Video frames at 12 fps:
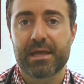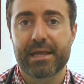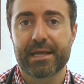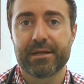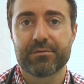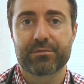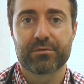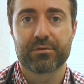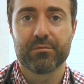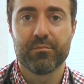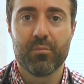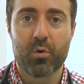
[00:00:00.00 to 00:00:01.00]
And
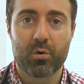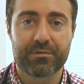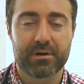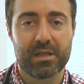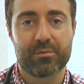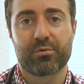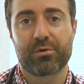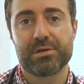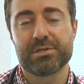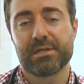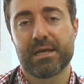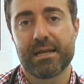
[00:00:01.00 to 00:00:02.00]
for more of an
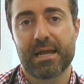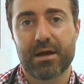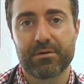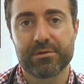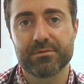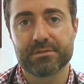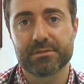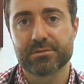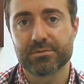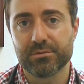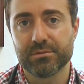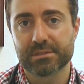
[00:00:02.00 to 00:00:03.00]
elaboration on how to use
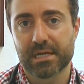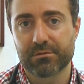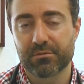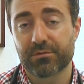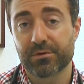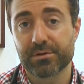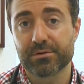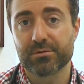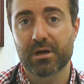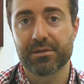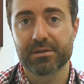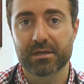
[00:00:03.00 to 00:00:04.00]
these tools, I'd refer you
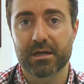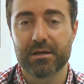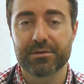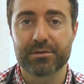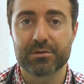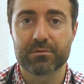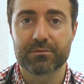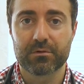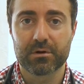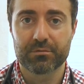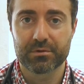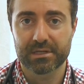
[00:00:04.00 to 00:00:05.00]
to Healthy Gut Healthy You
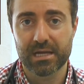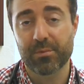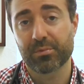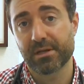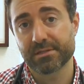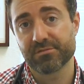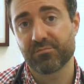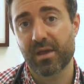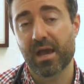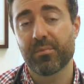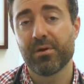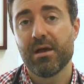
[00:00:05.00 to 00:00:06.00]
for a really comprehensive
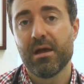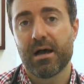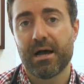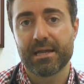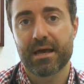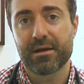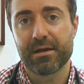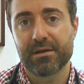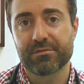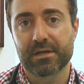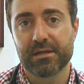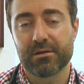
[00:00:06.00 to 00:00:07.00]
map on how to
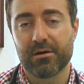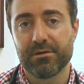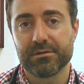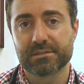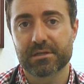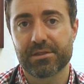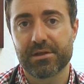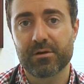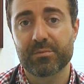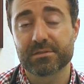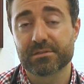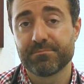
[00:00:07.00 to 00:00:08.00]
navigate all these gut
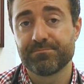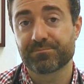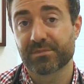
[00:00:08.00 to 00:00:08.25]
therapies.